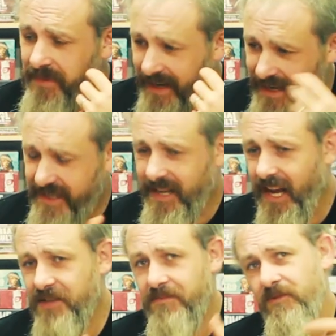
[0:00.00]
And it
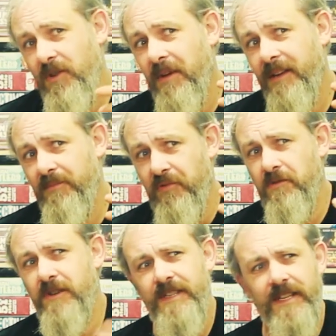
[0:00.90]
starts showing
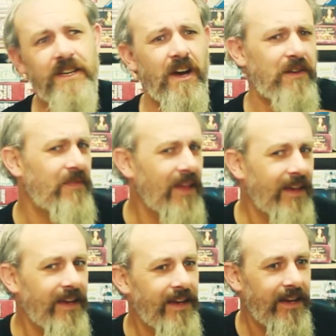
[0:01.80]
Bruges this kind of
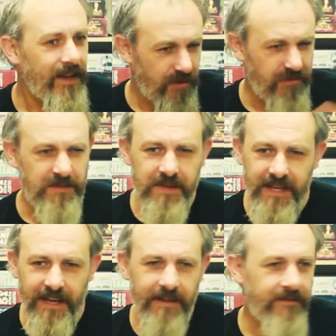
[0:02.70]

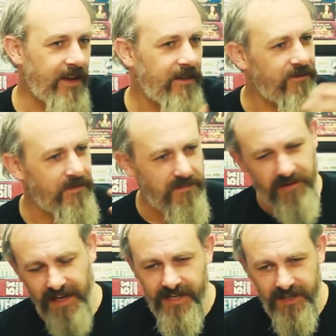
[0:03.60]
Christmassy thing.
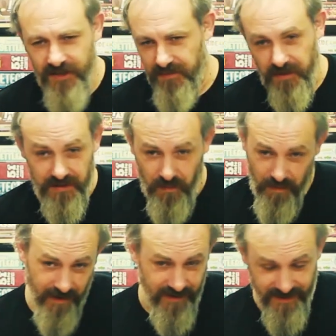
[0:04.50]
Gleeson just wants to
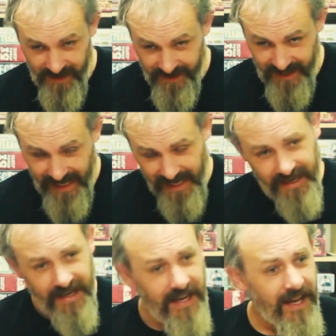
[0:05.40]
walk around and sightsee.
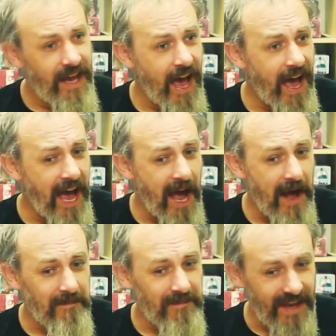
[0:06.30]

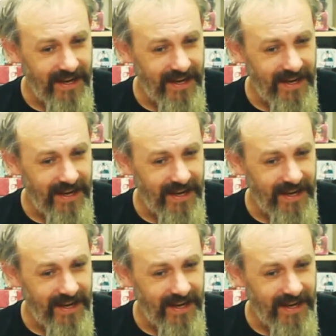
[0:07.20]
Um,